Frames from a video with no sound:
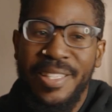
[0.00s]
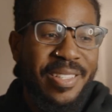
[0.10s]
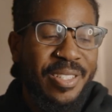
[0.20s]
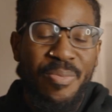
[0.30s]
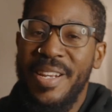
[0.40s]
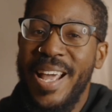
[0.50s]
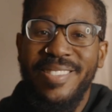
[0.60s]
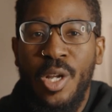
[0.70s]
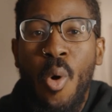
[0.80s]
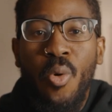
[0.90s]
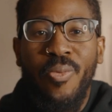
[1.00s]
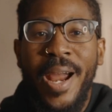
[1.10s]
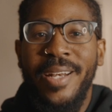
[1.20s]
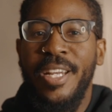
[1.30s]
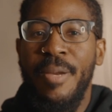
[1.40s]
To me, that's gold
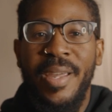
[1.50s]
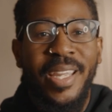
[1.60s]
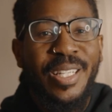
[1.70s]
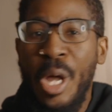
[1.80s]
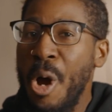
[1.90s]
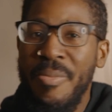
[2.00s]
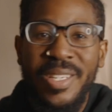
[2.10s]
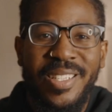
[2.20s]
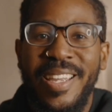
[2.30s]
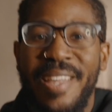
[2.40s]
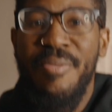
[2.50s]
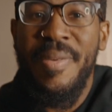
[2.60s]
right there, man. Get the homies together,